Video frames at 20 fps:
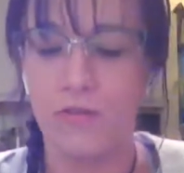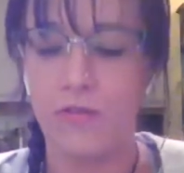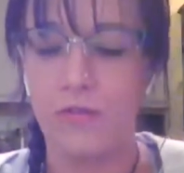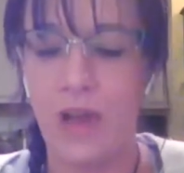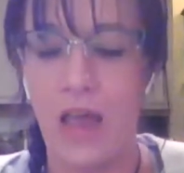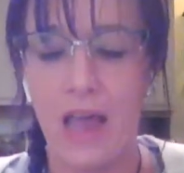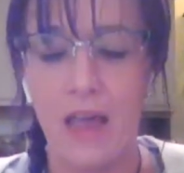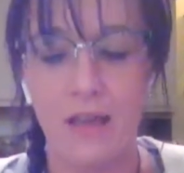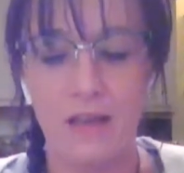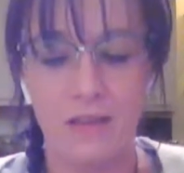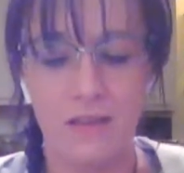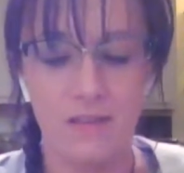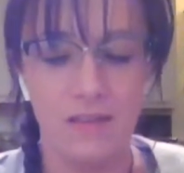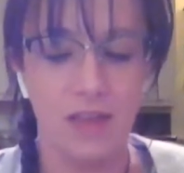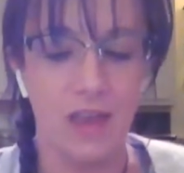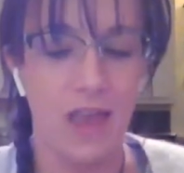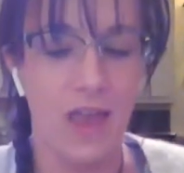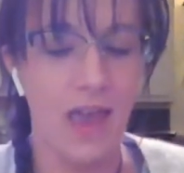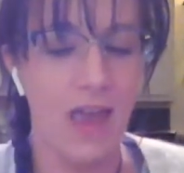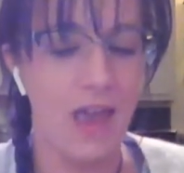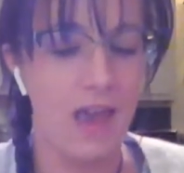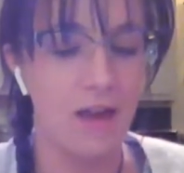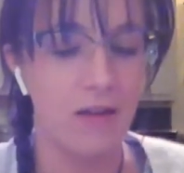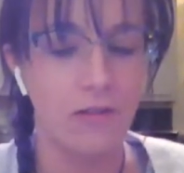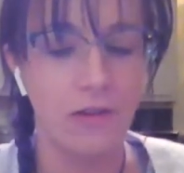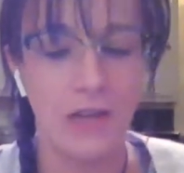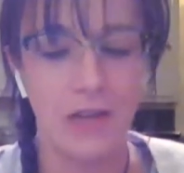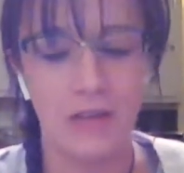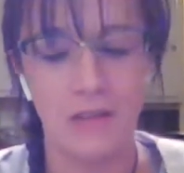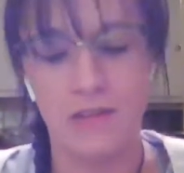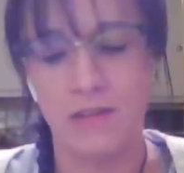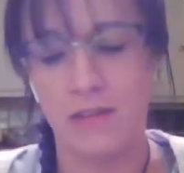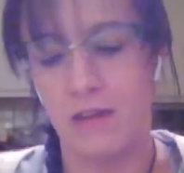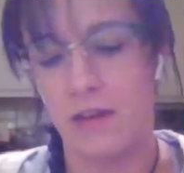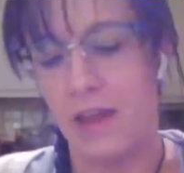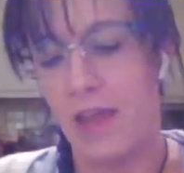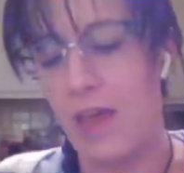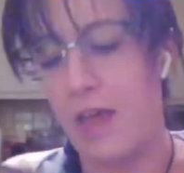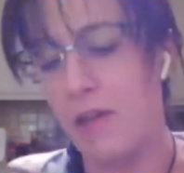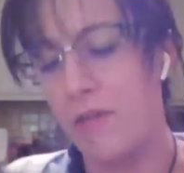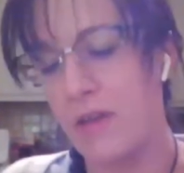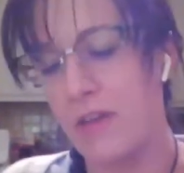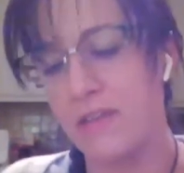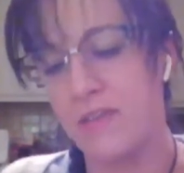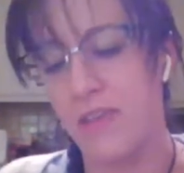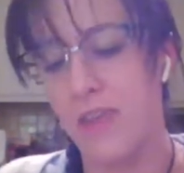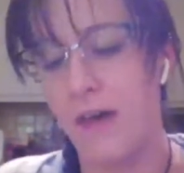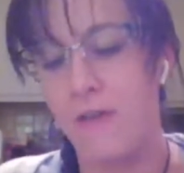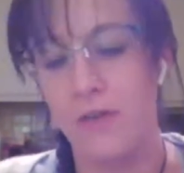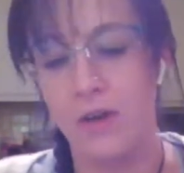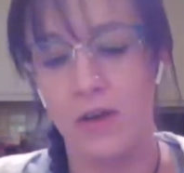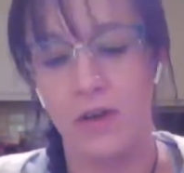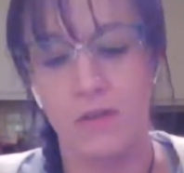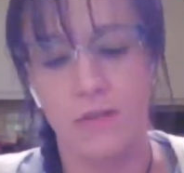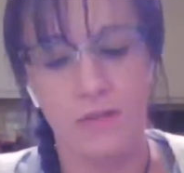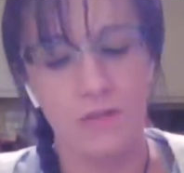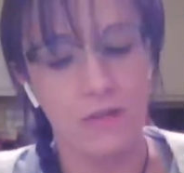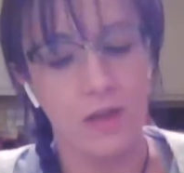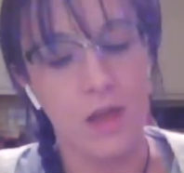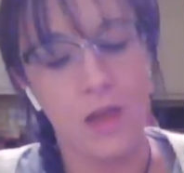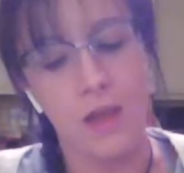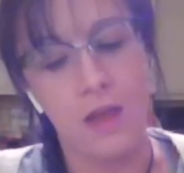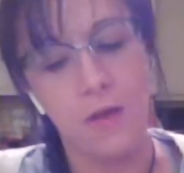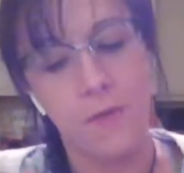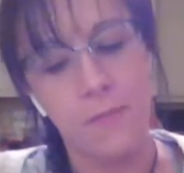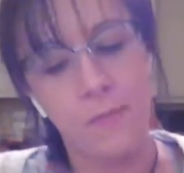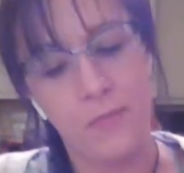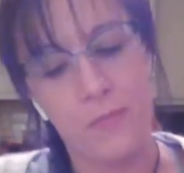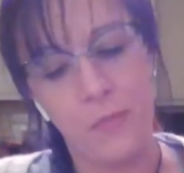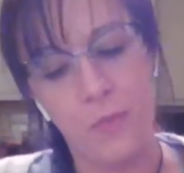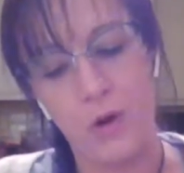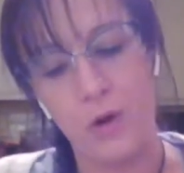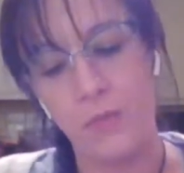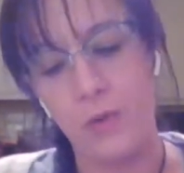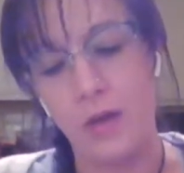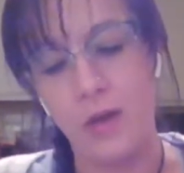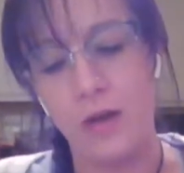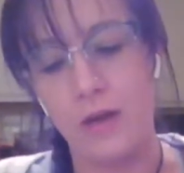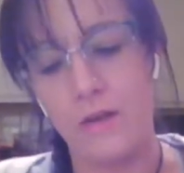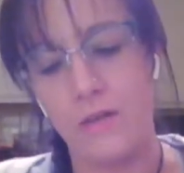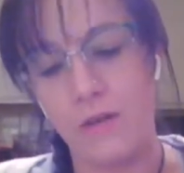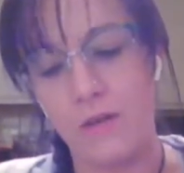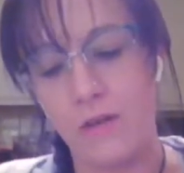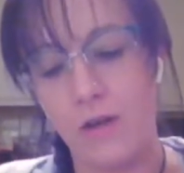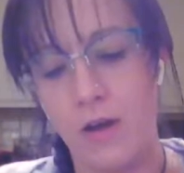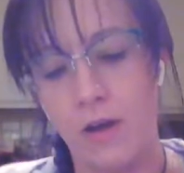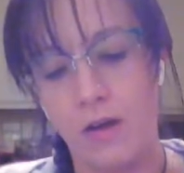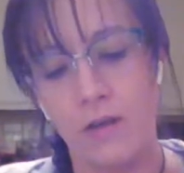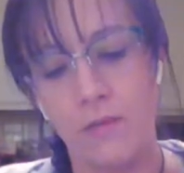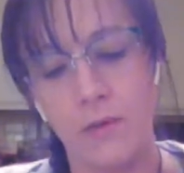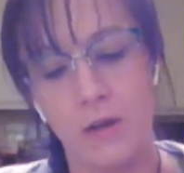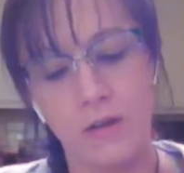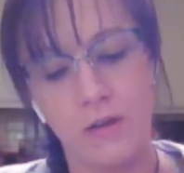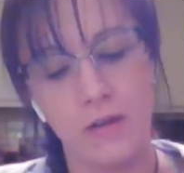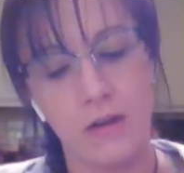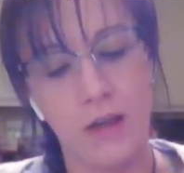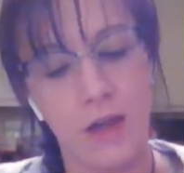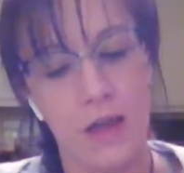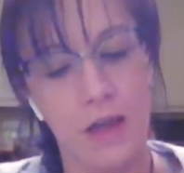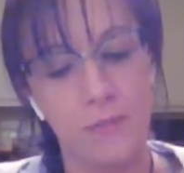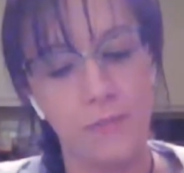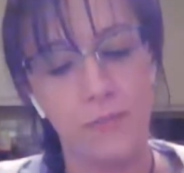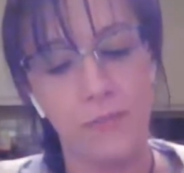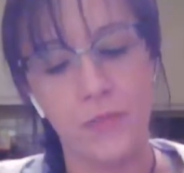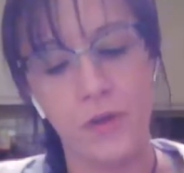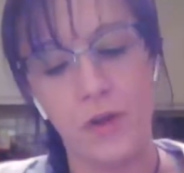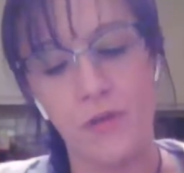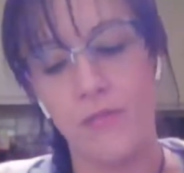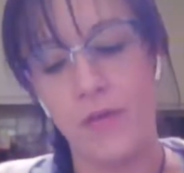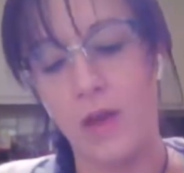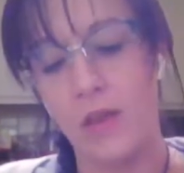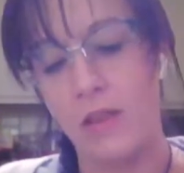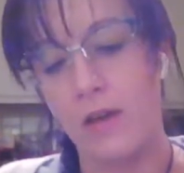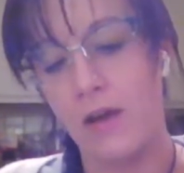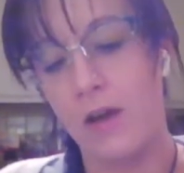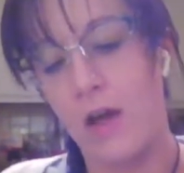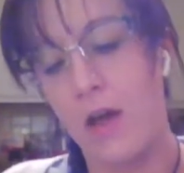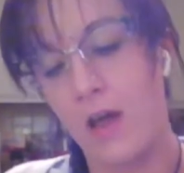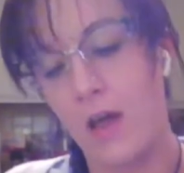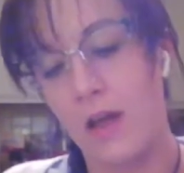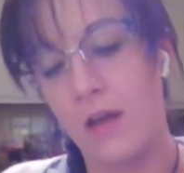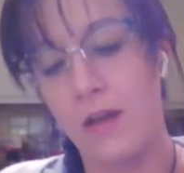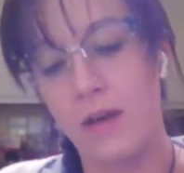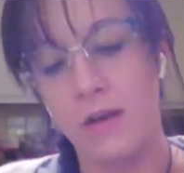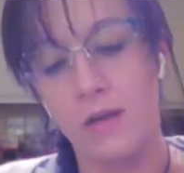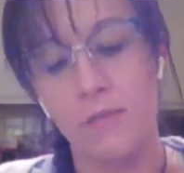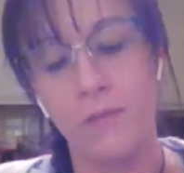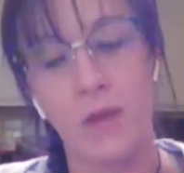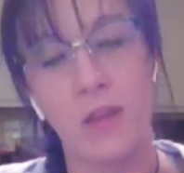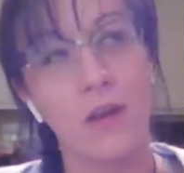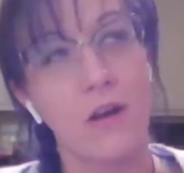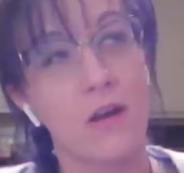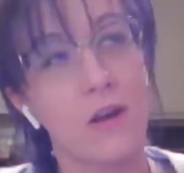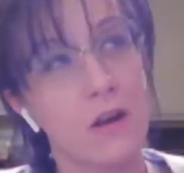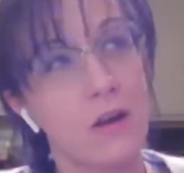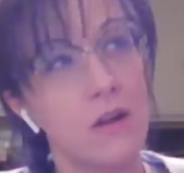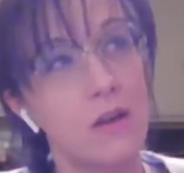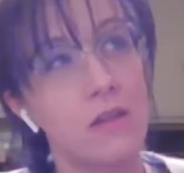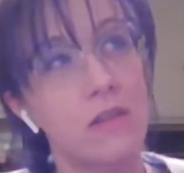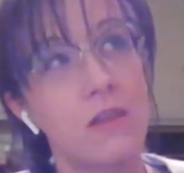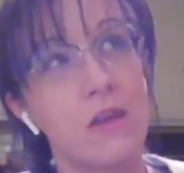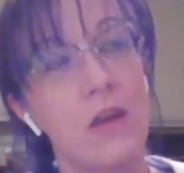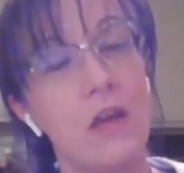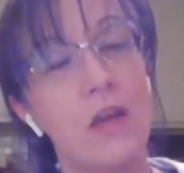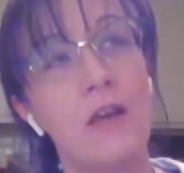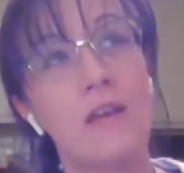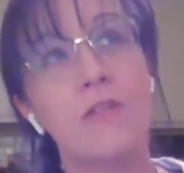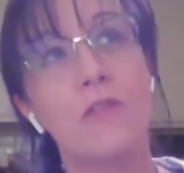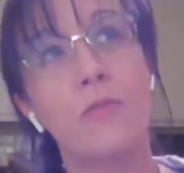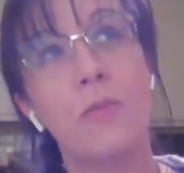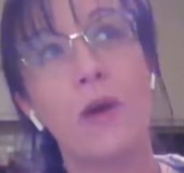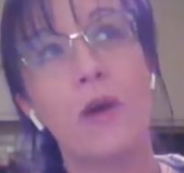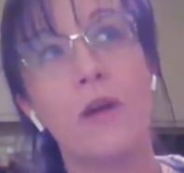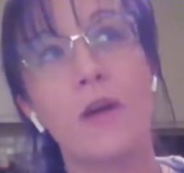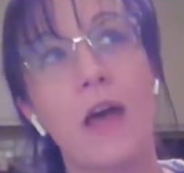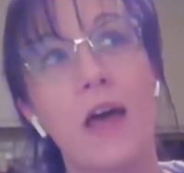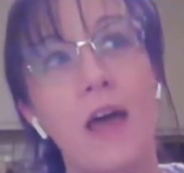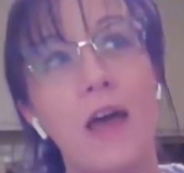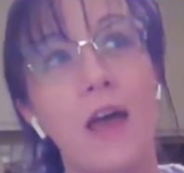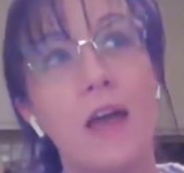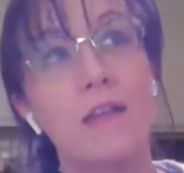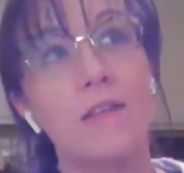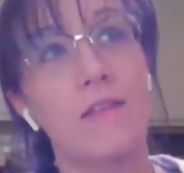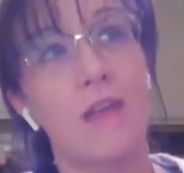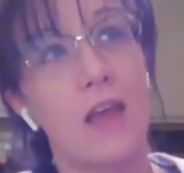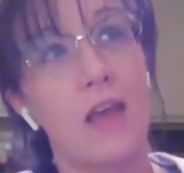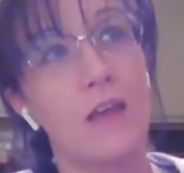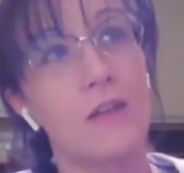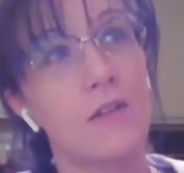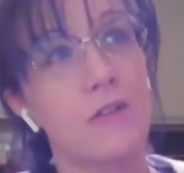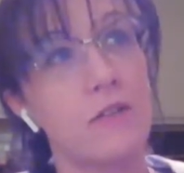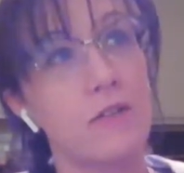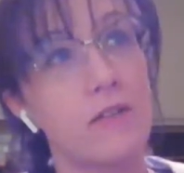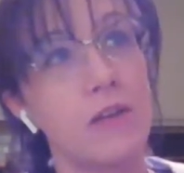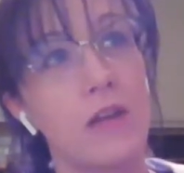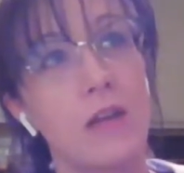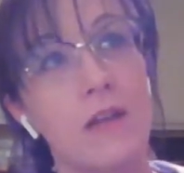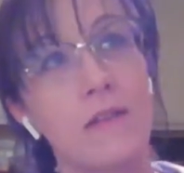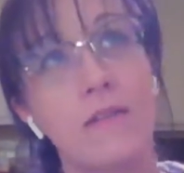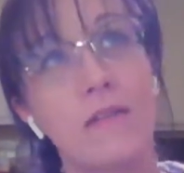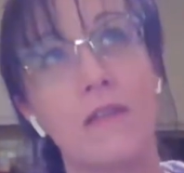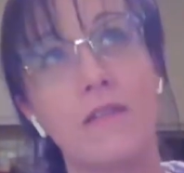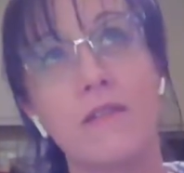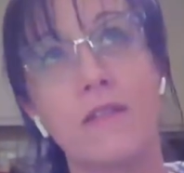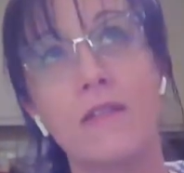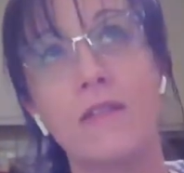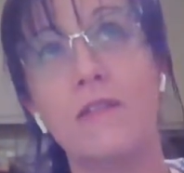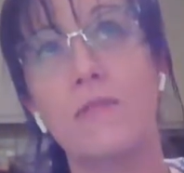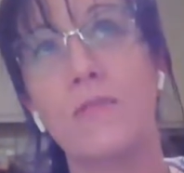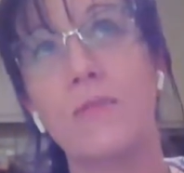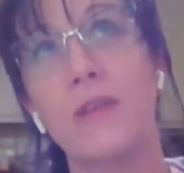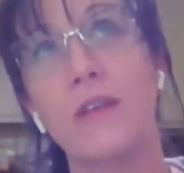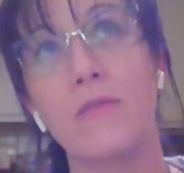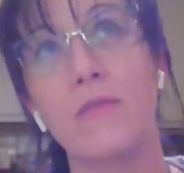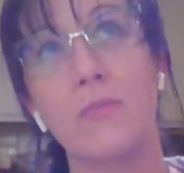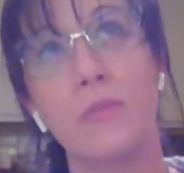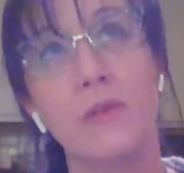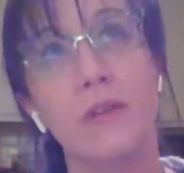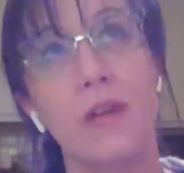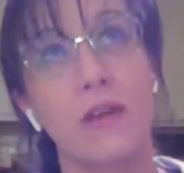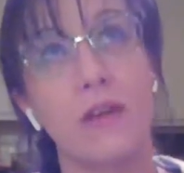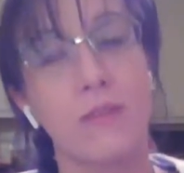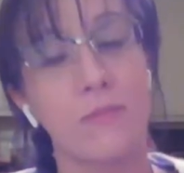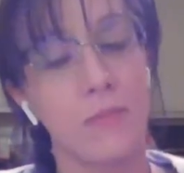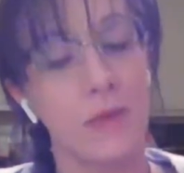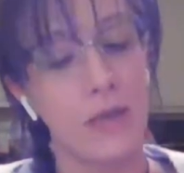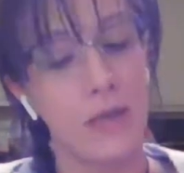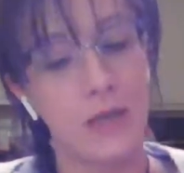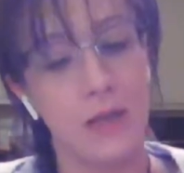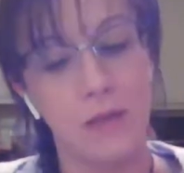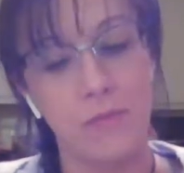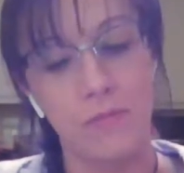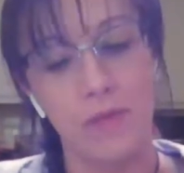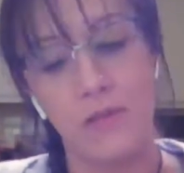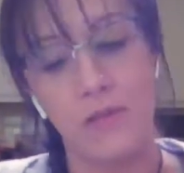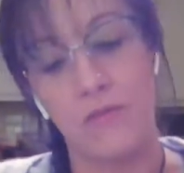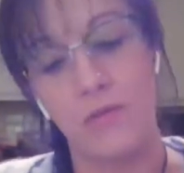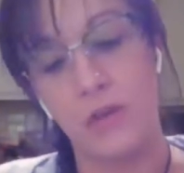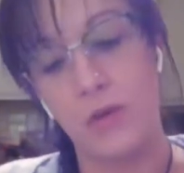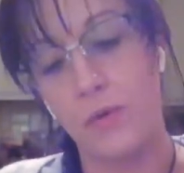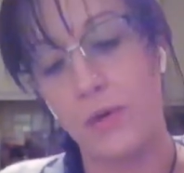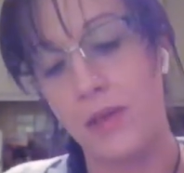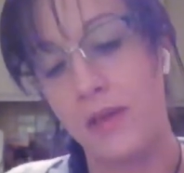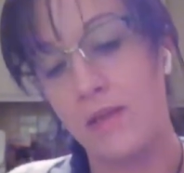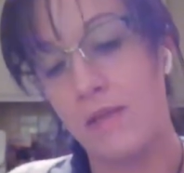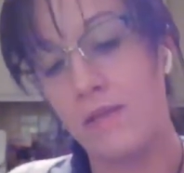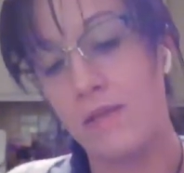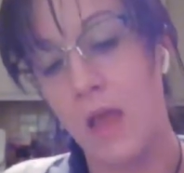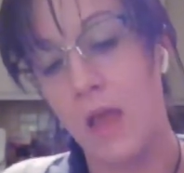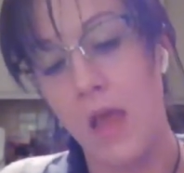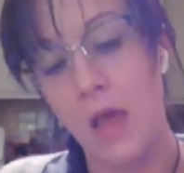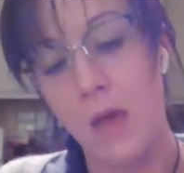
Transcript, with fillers: friends, Aries, and Aries lovers. What are we going to talk about today? Dear Father God, Mother Earth, Spirit guides, angels, and ancestors, please protect me and my viewers